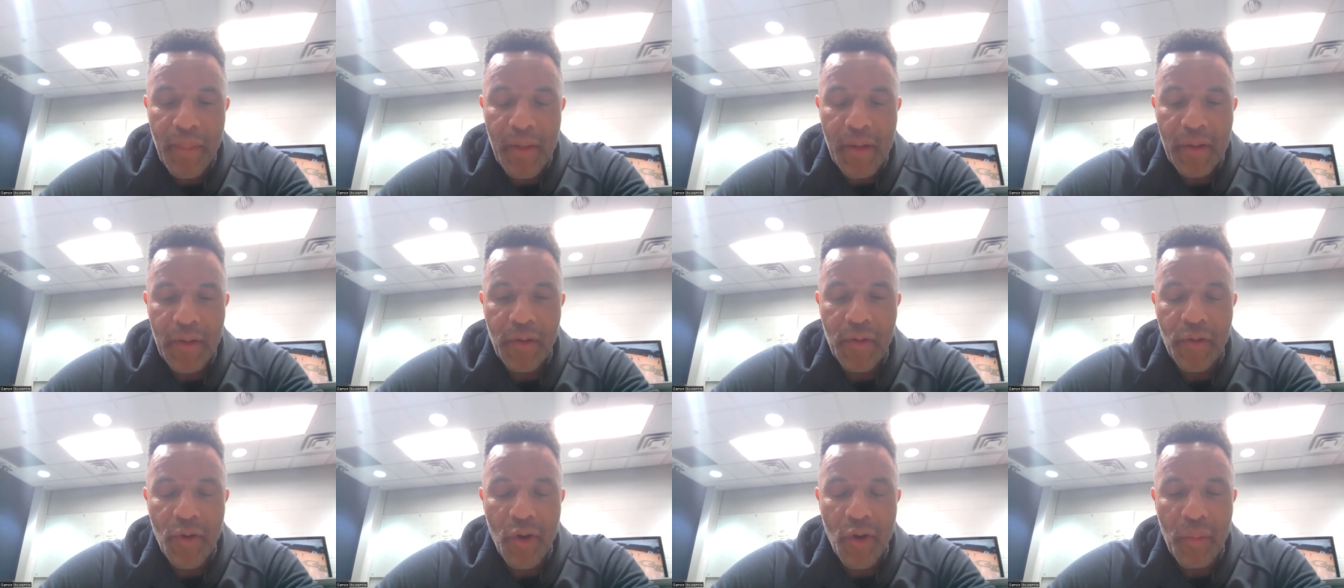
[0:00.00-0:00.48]

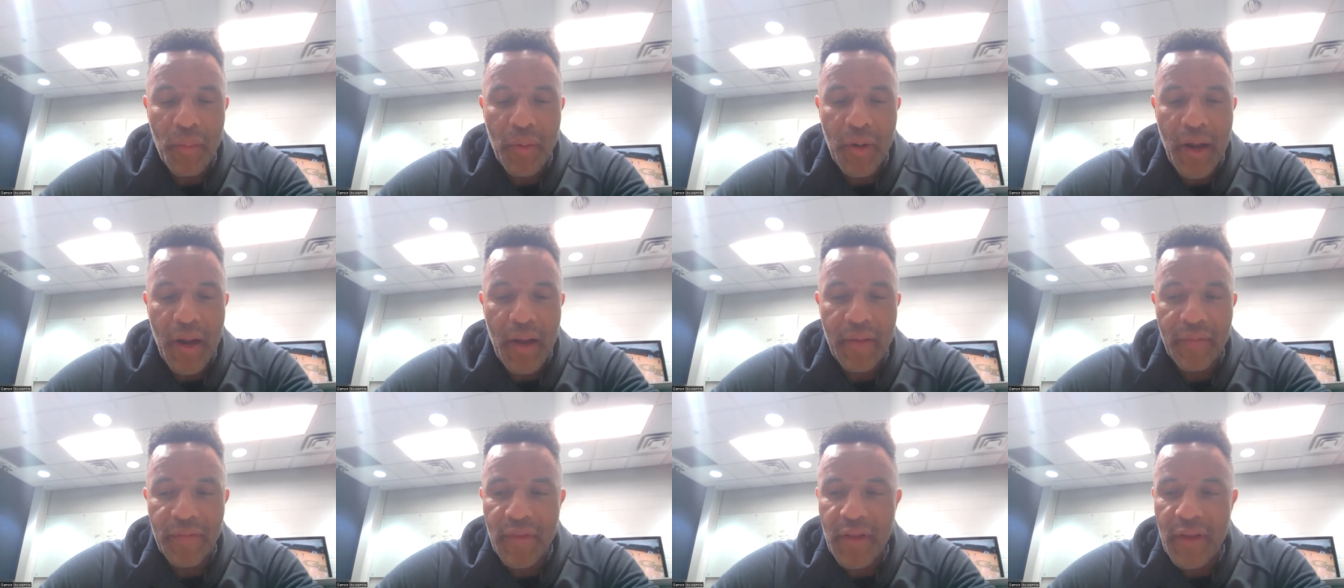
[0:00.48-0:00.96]
you know, but
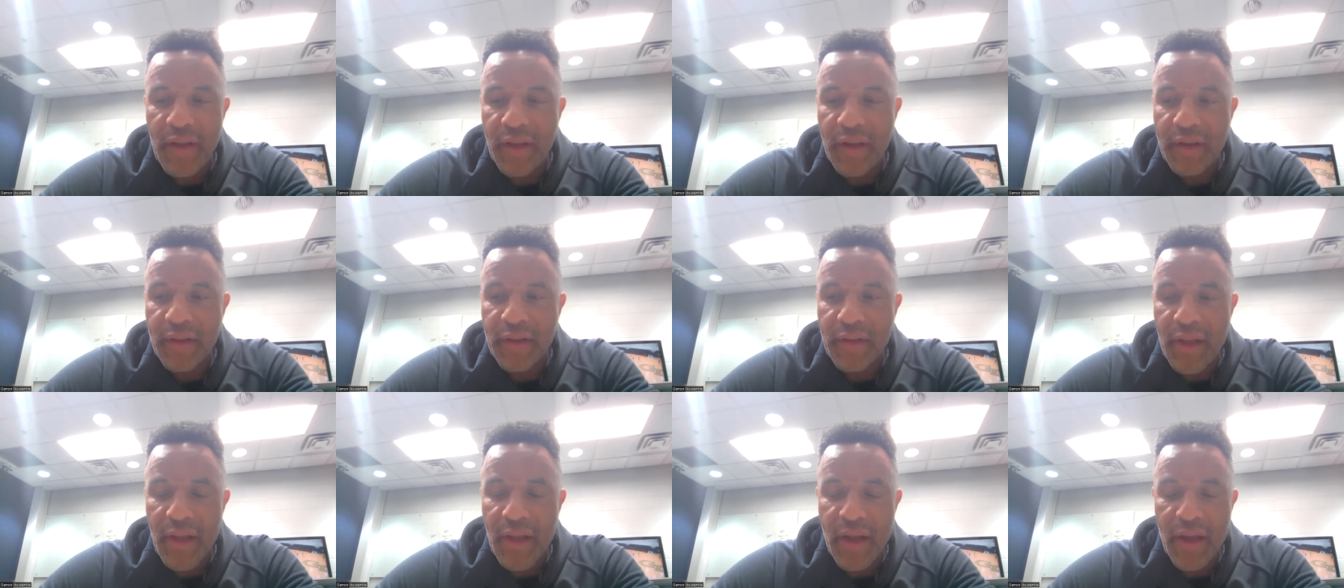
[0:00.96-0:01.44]
I
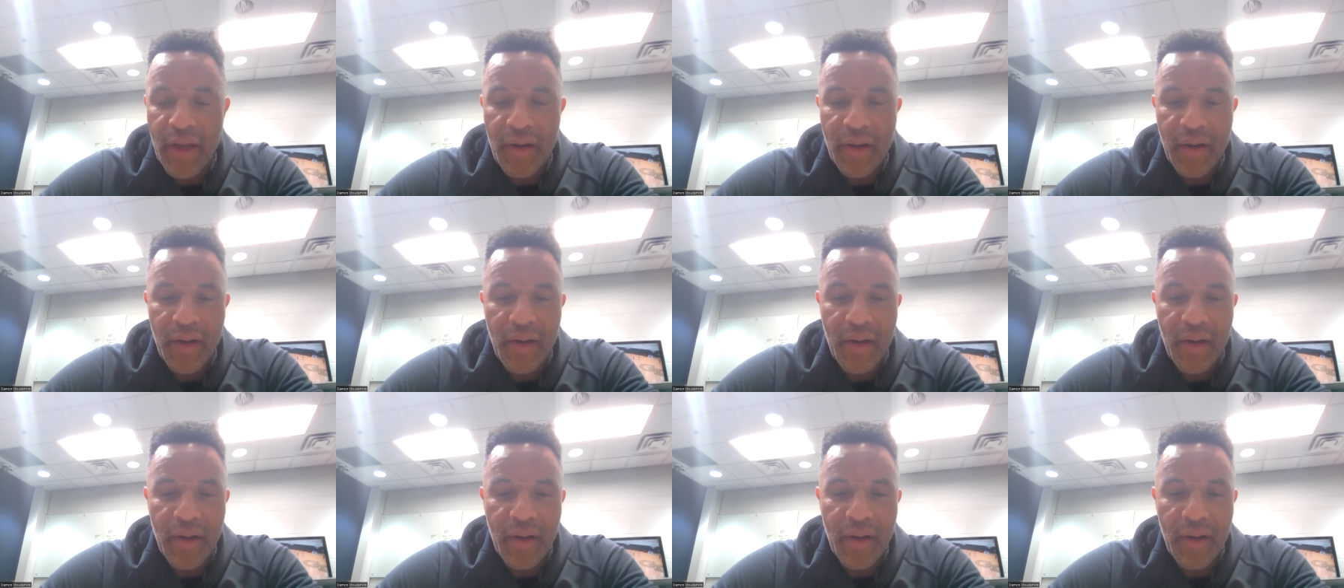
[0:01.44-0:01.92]
think that
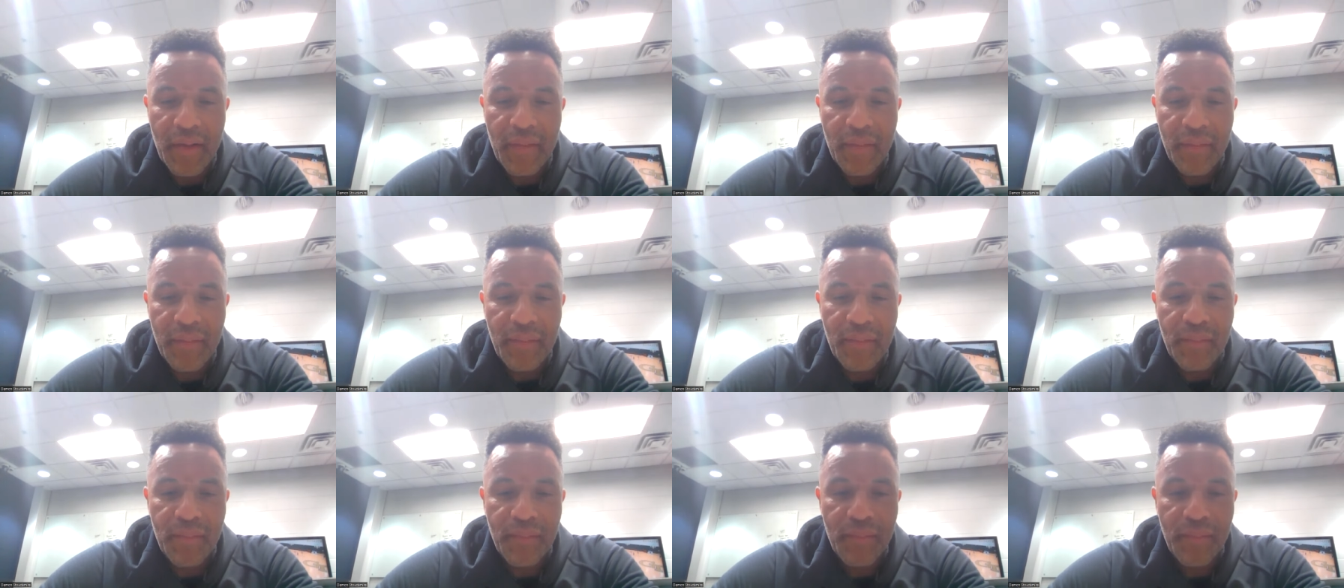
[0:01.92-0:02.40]
uh,
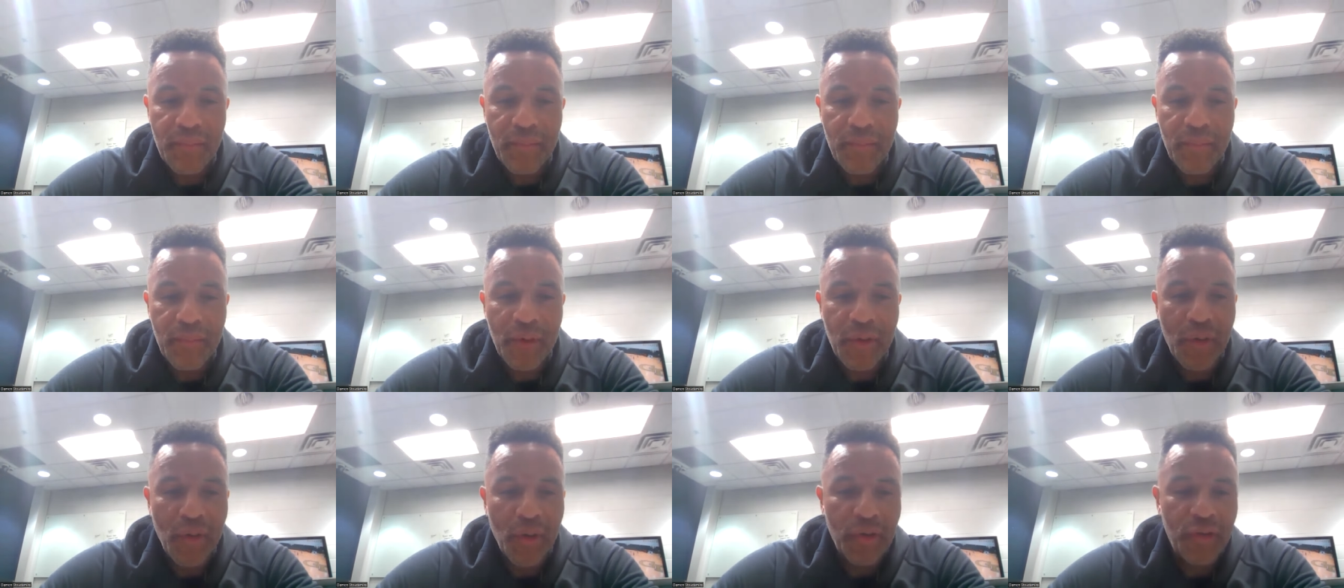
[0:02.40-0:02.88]

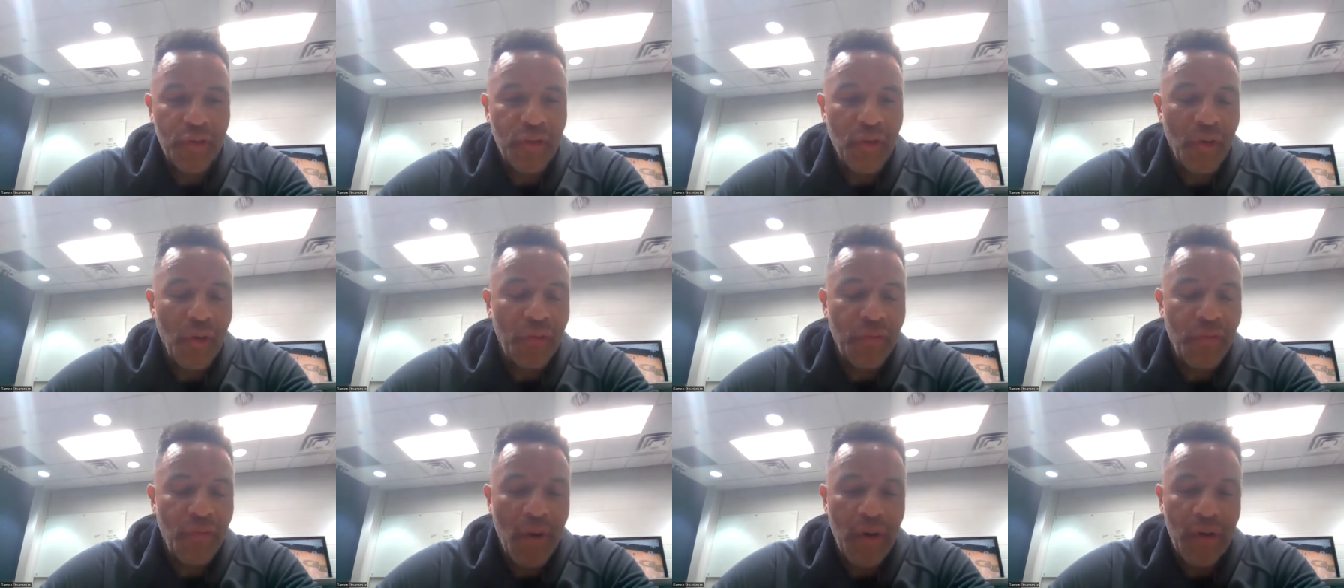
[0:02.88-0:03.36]
you know,
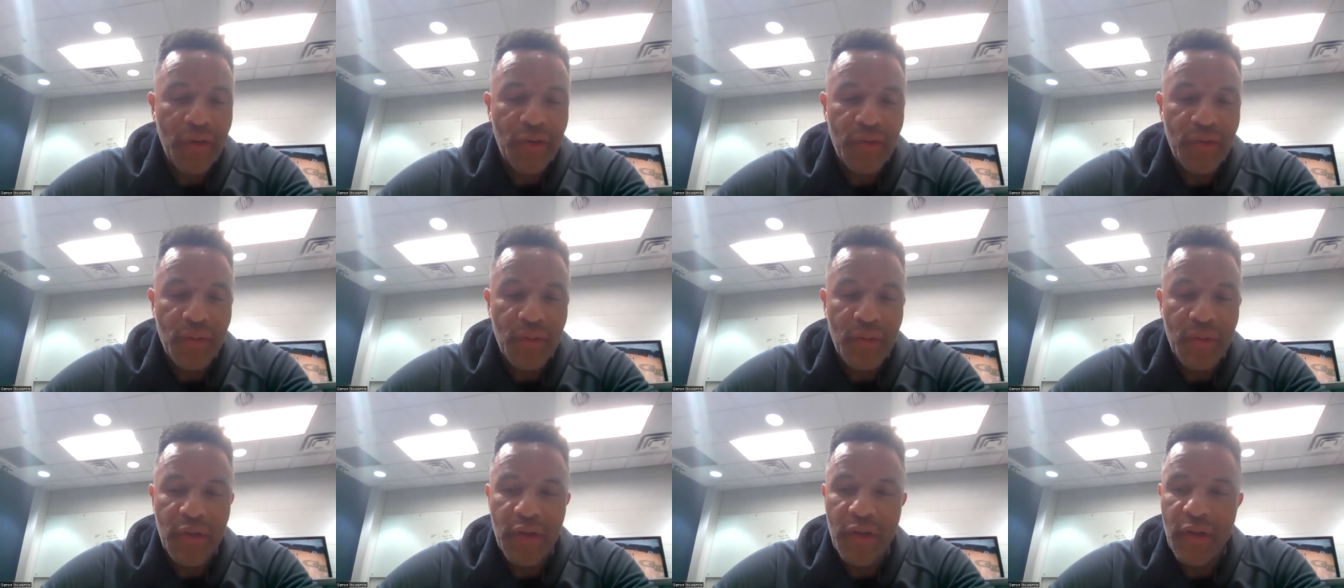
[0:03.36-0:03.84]
so far
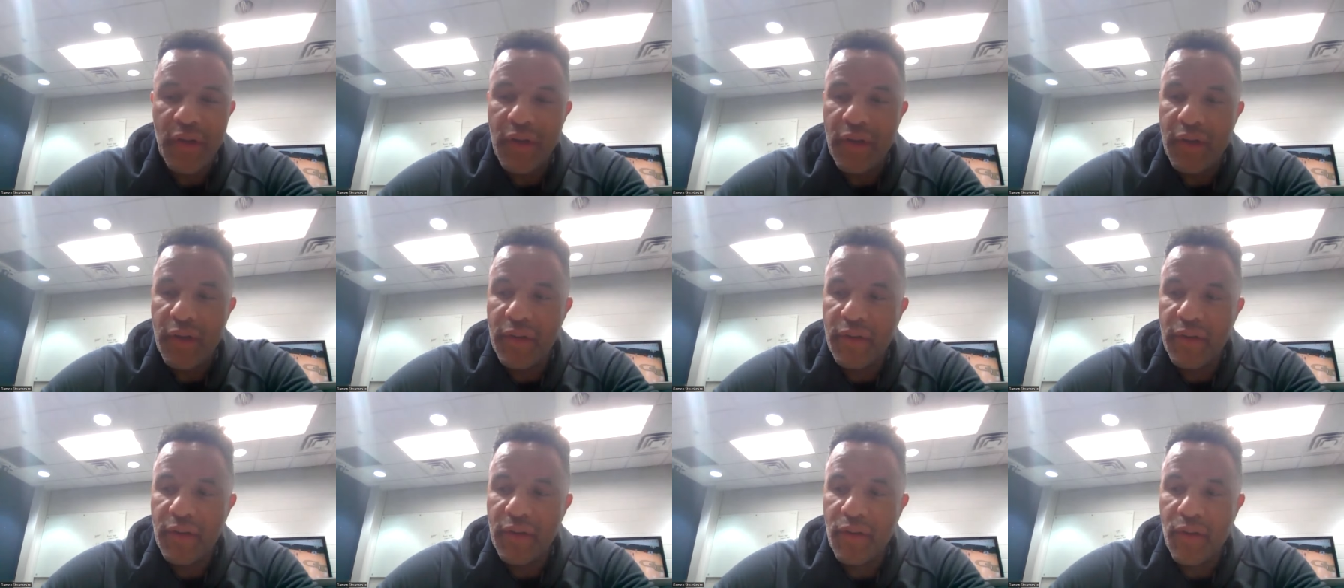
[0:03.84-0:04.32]
so
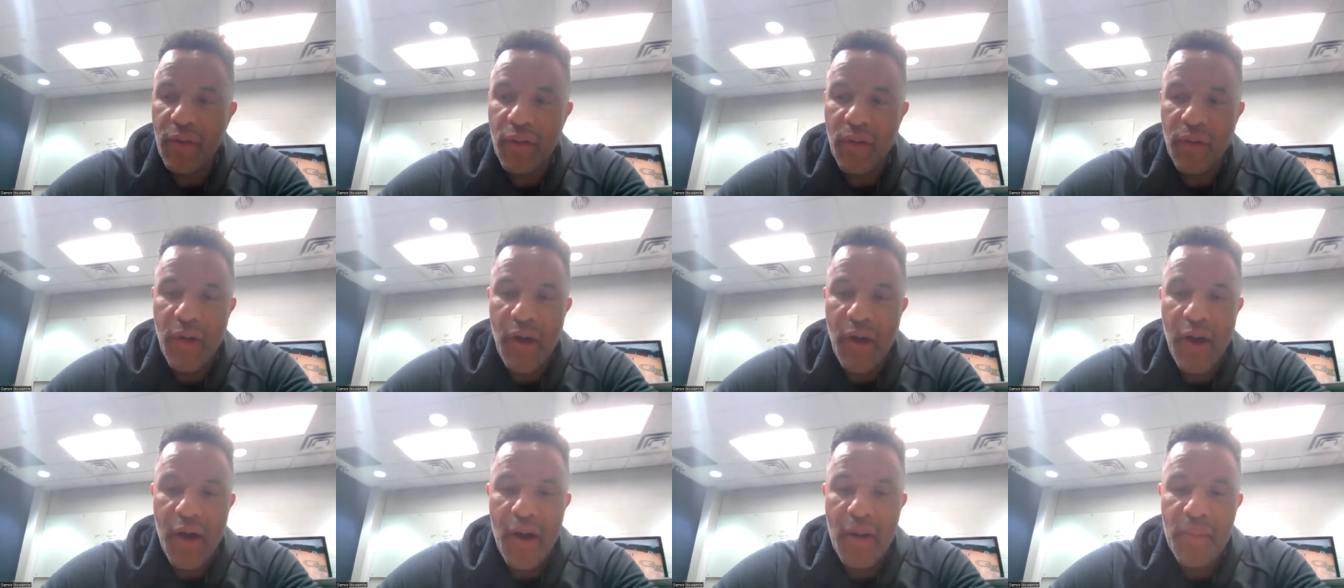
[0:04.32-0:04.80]
good. You
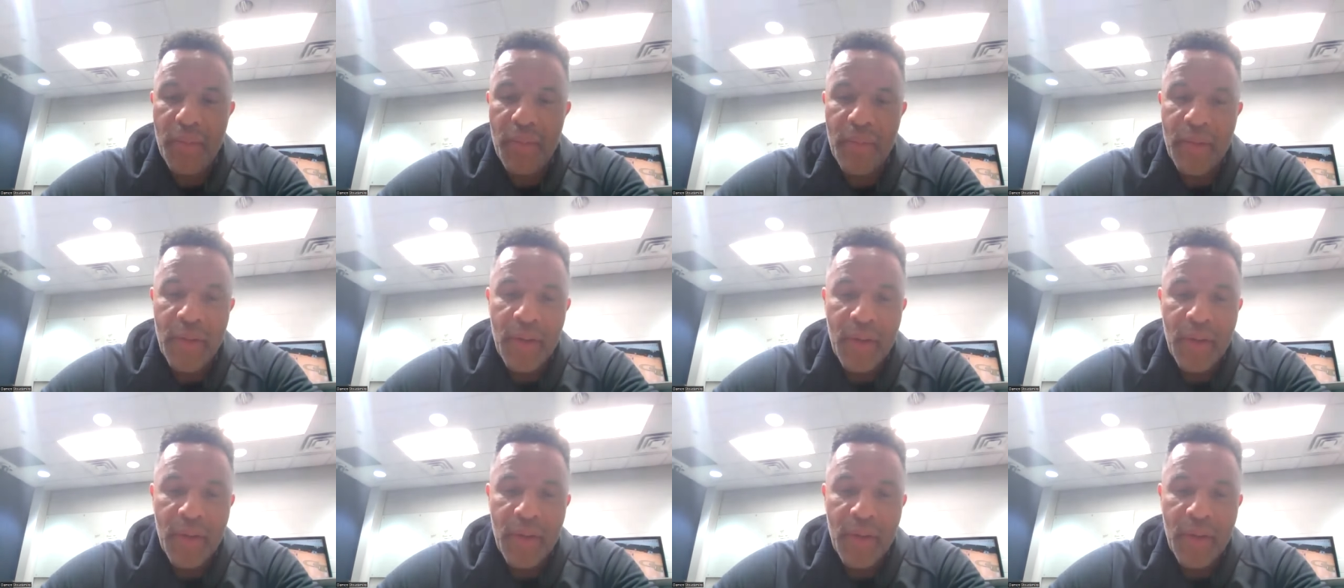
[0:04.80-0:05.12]
know, um,